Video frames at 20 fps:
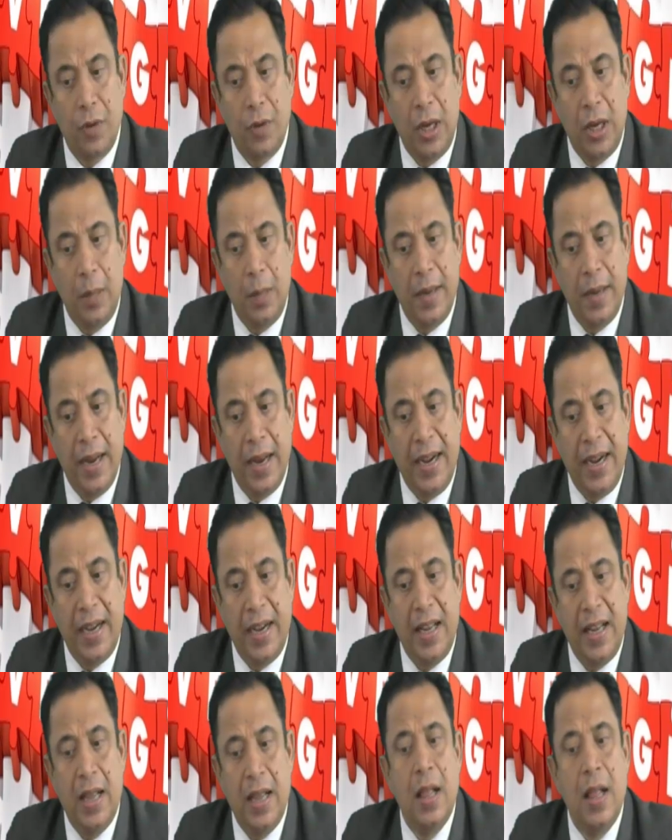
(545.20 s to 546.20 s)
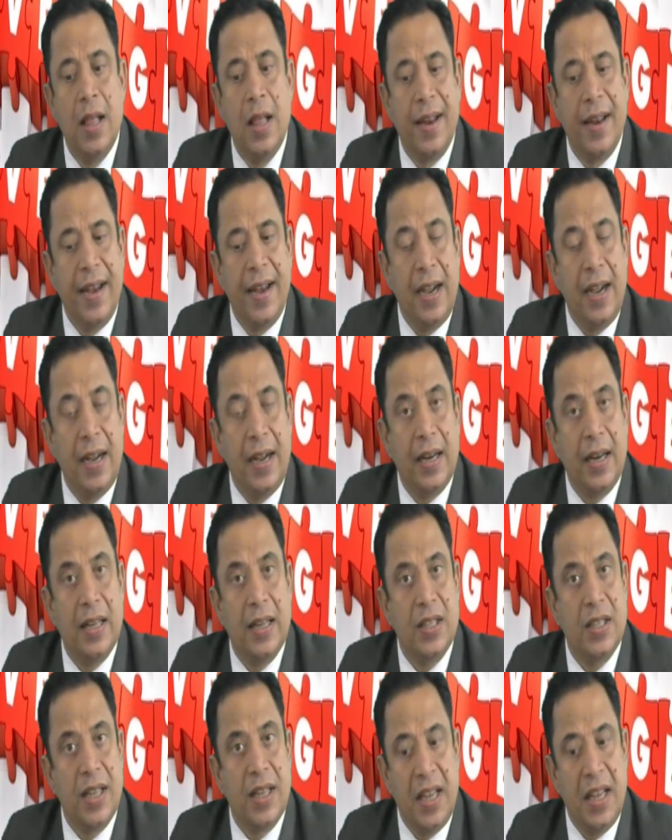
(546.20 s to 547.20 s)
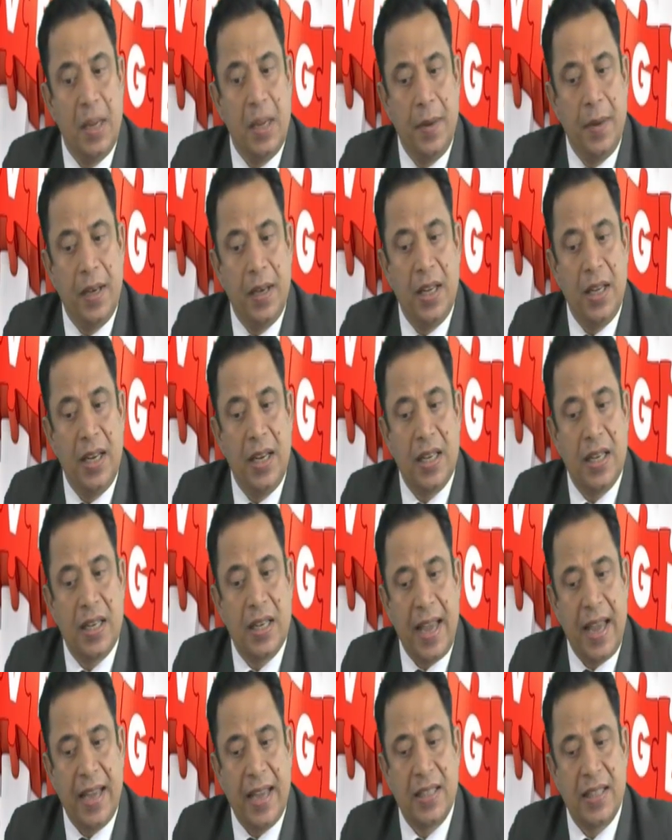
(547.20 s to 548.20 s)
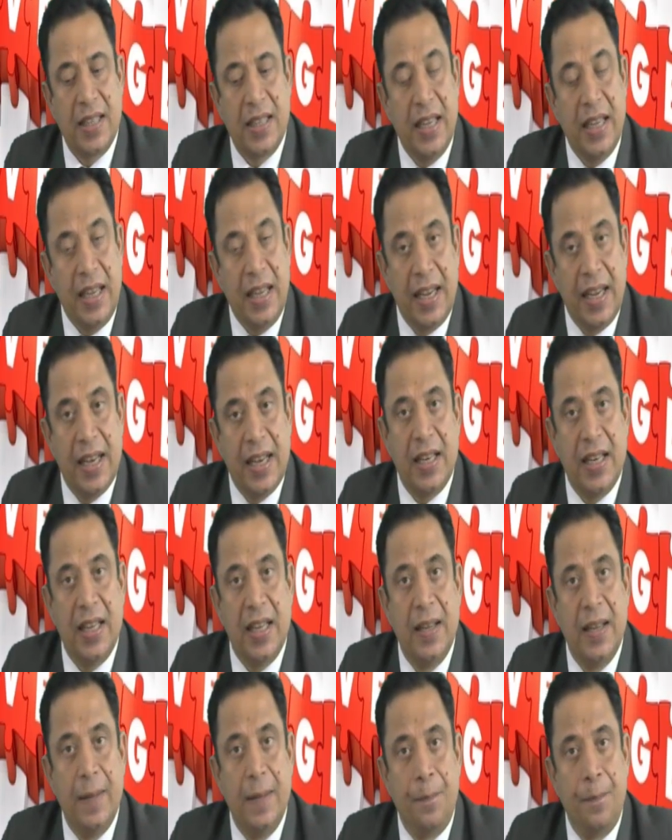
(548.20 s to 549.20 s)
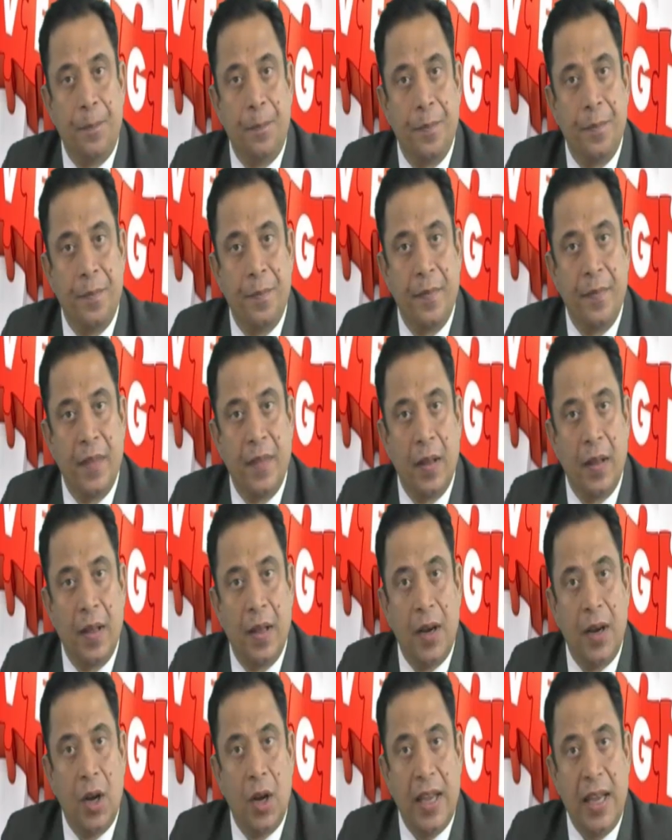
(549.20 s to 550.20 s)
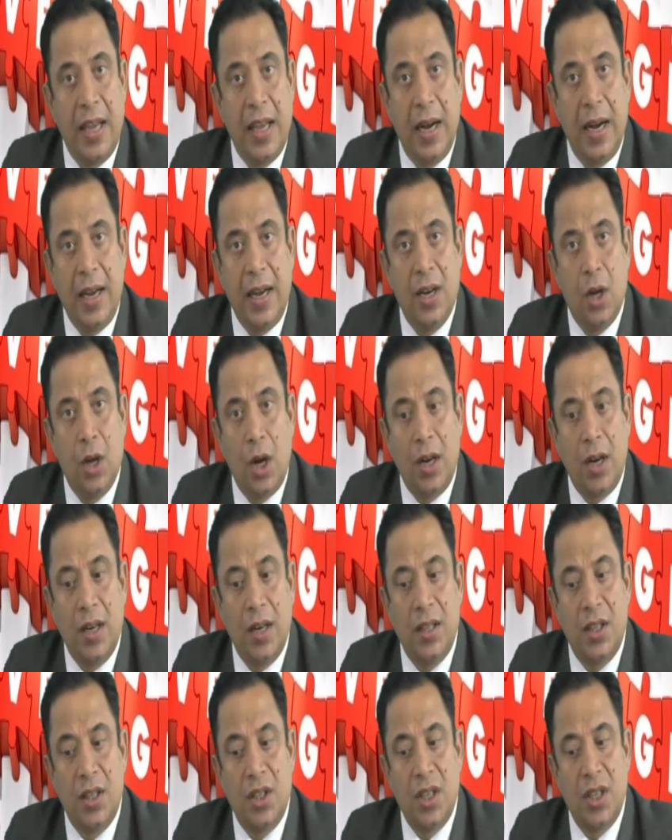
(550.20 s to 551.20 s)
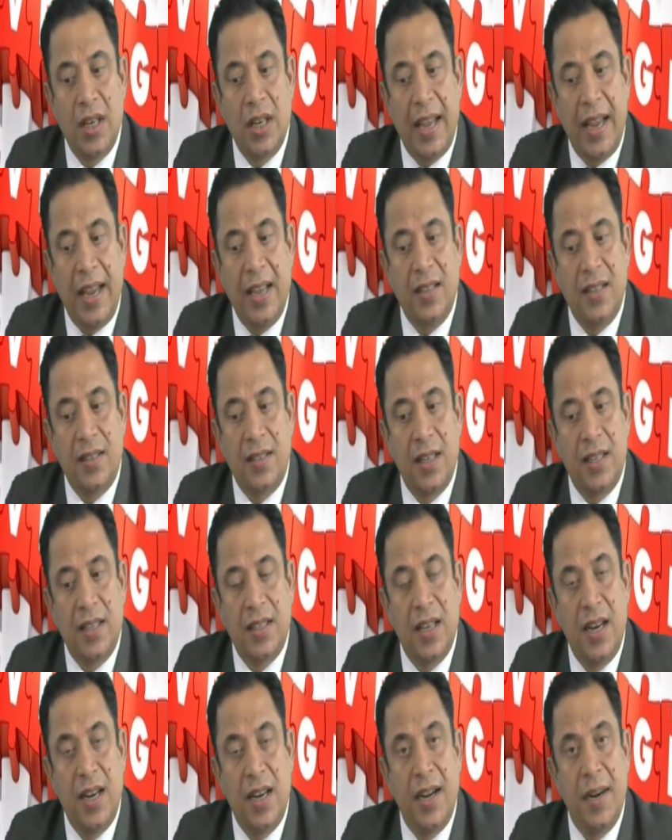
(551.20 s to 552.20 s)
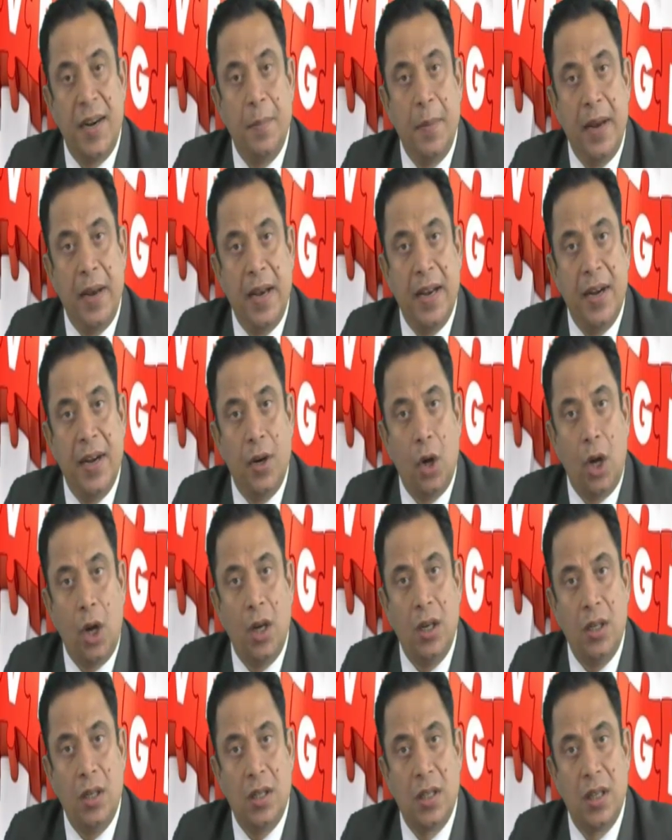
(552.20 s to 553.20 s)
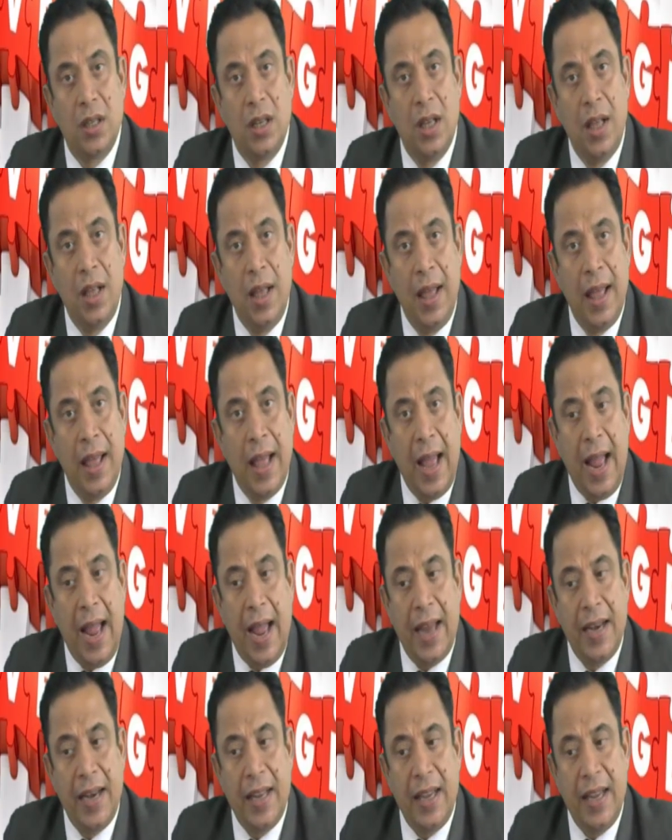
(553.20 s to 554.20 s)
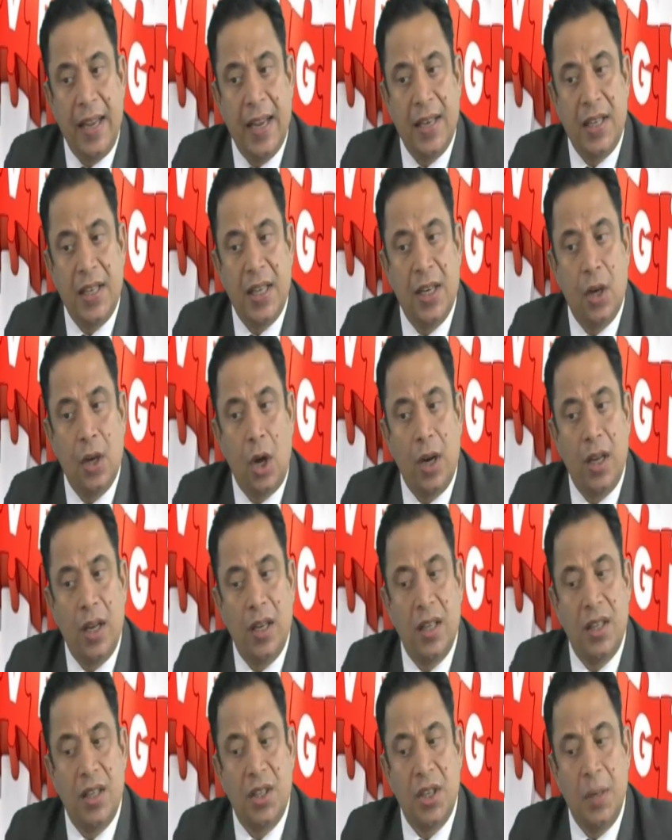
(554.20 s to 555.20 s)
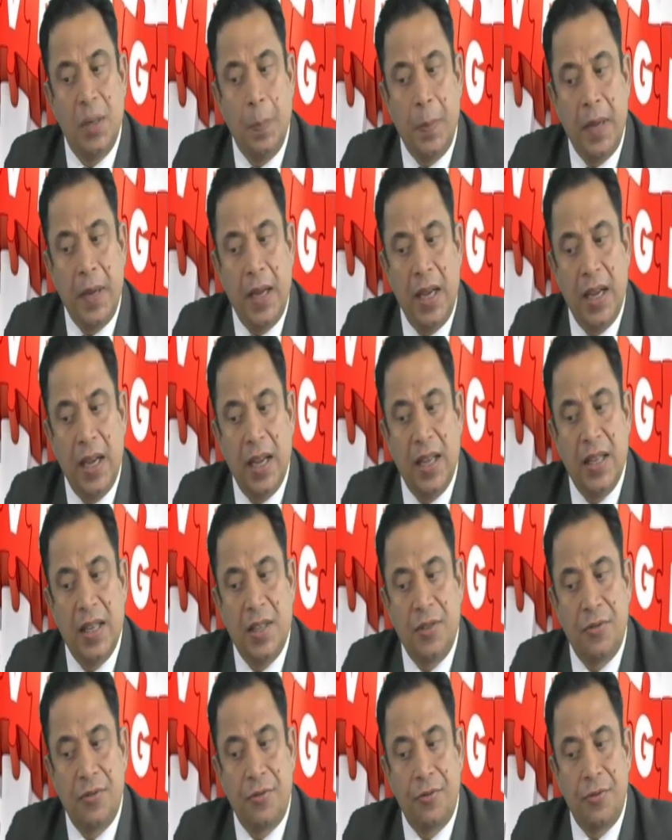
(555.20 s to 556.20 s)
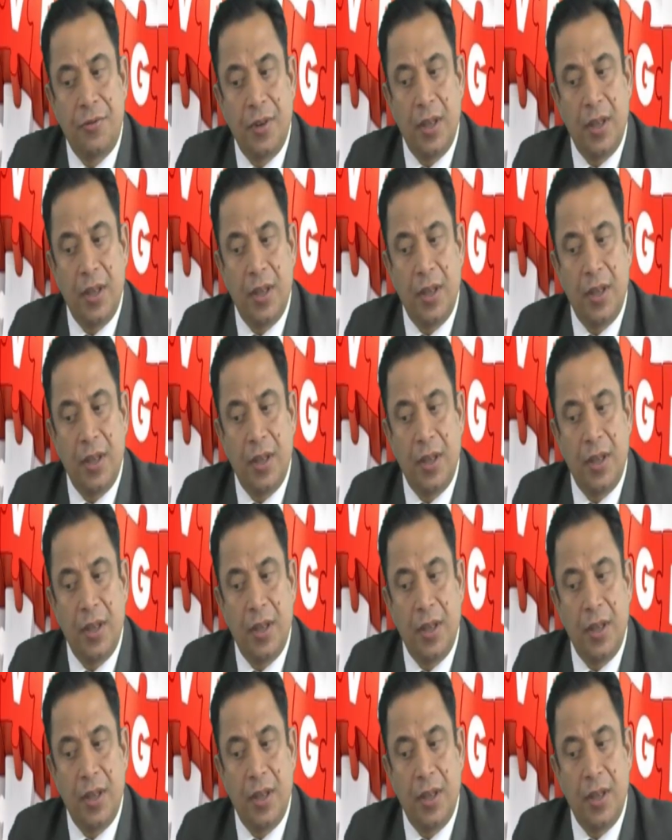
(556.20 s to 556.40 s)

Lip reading: EBIT, interest, EBT, tax, EAT. Now EAT in organization A is $600 million and EAT in organization B is